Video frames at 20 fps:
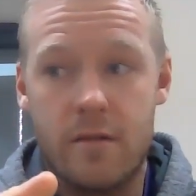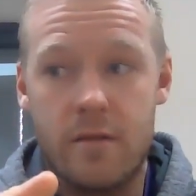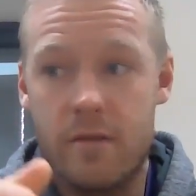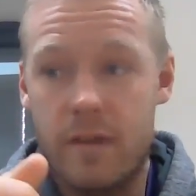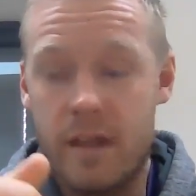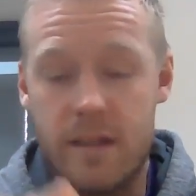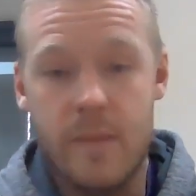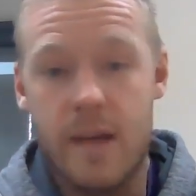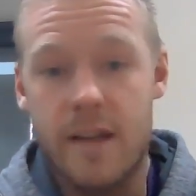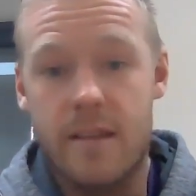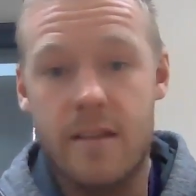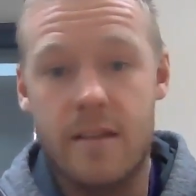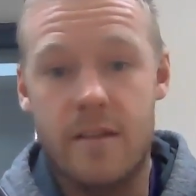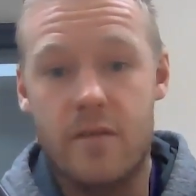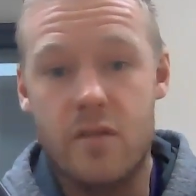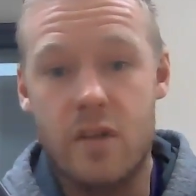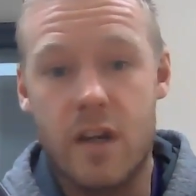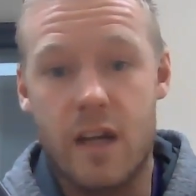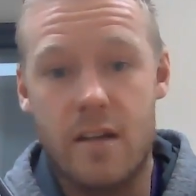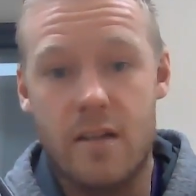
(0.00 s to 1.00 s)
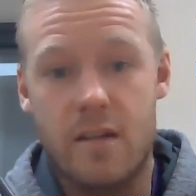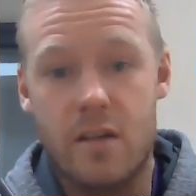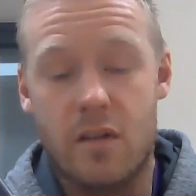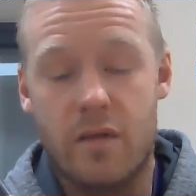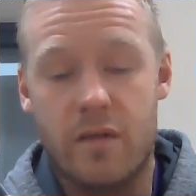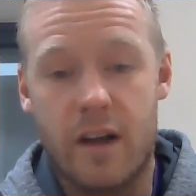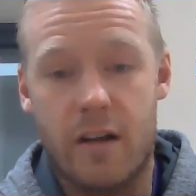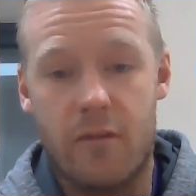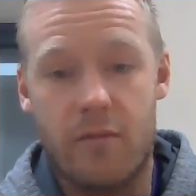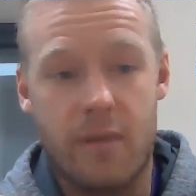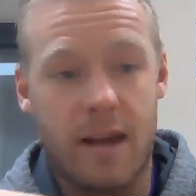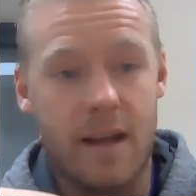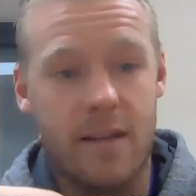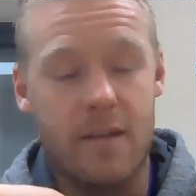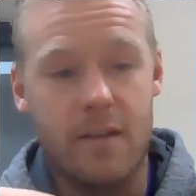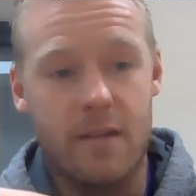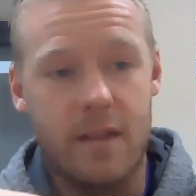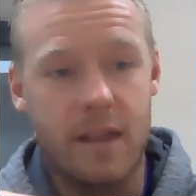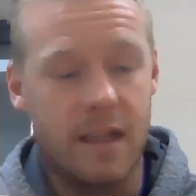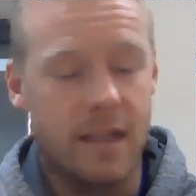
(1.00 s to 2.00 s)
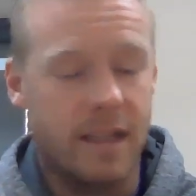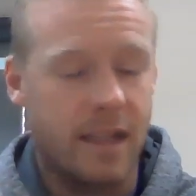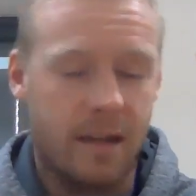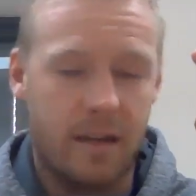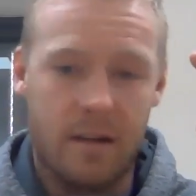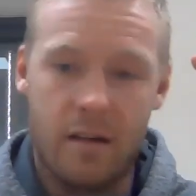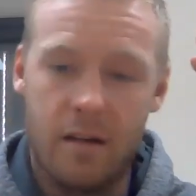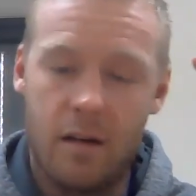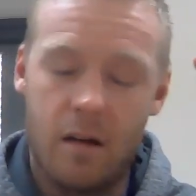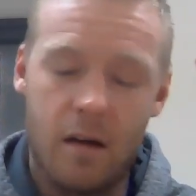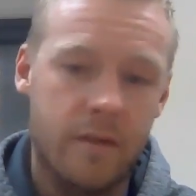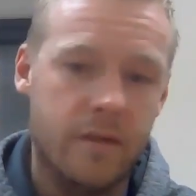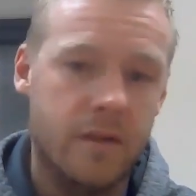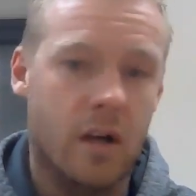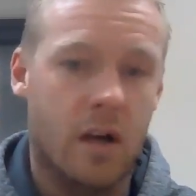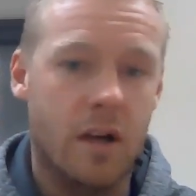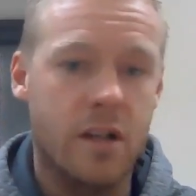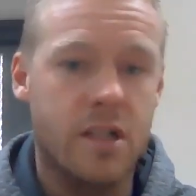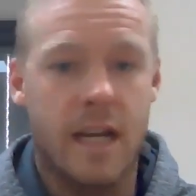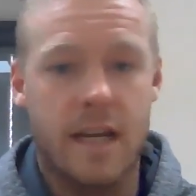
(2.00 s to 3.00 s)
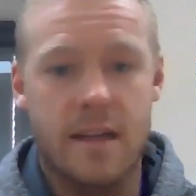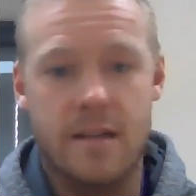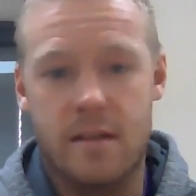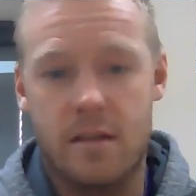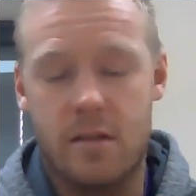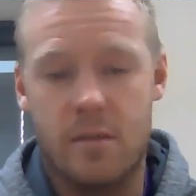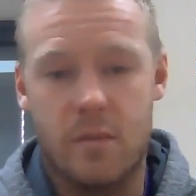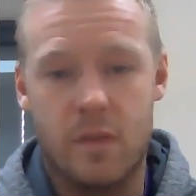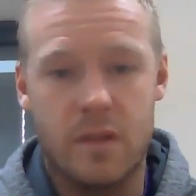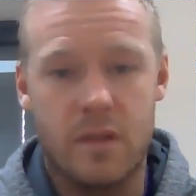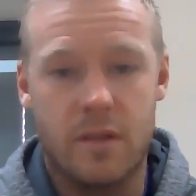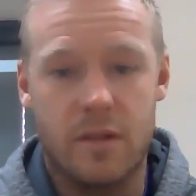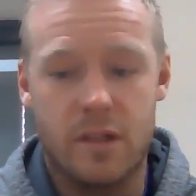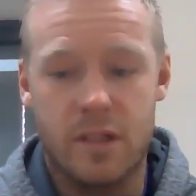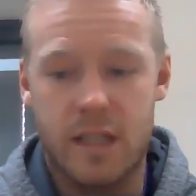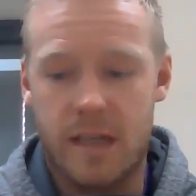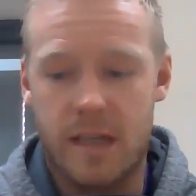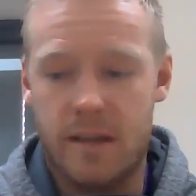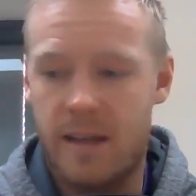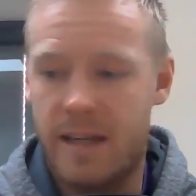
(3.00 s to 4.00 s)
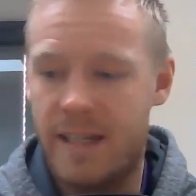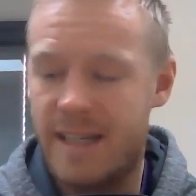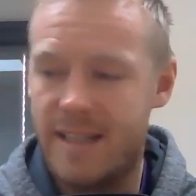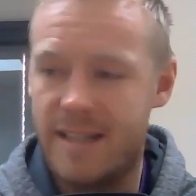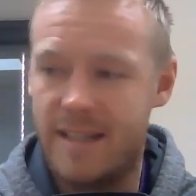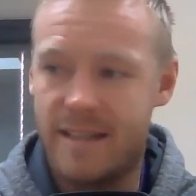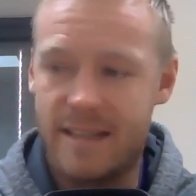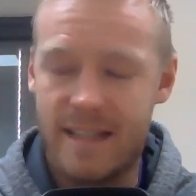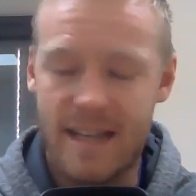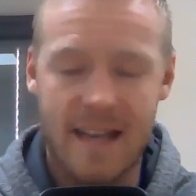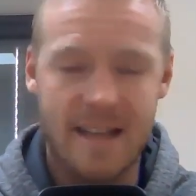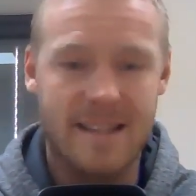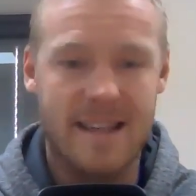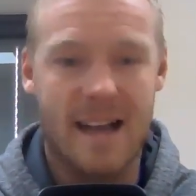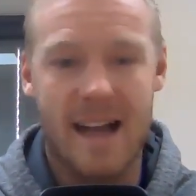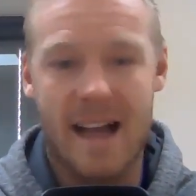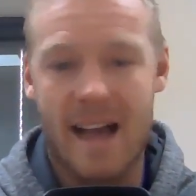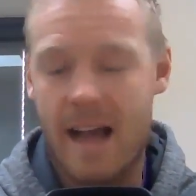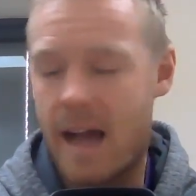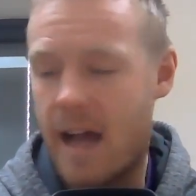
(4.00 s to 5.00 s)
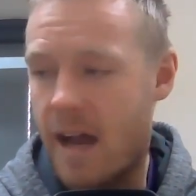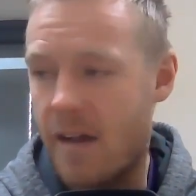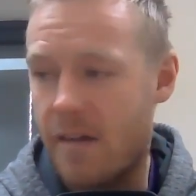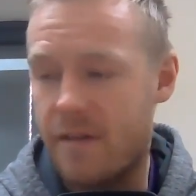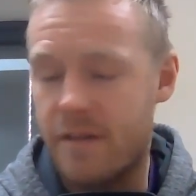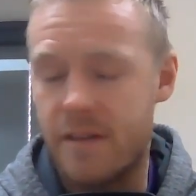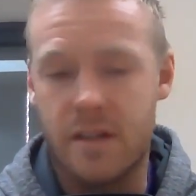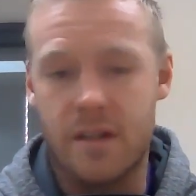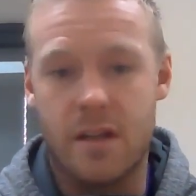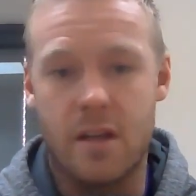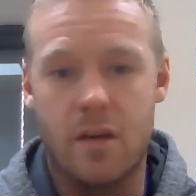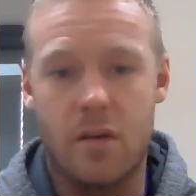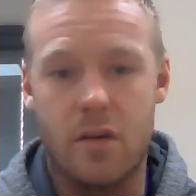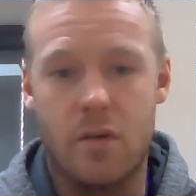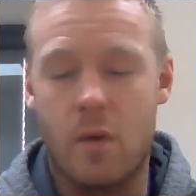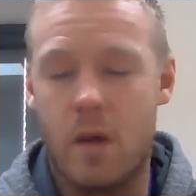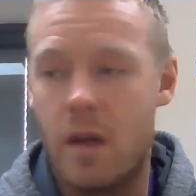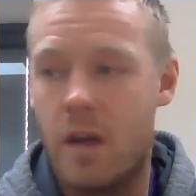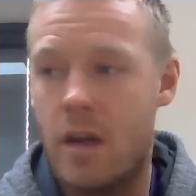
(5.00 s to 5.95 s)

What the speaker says: this method of training so far, rather than thinking, oh, I've got to chase the numbers on the sheet. Like it says I have to do,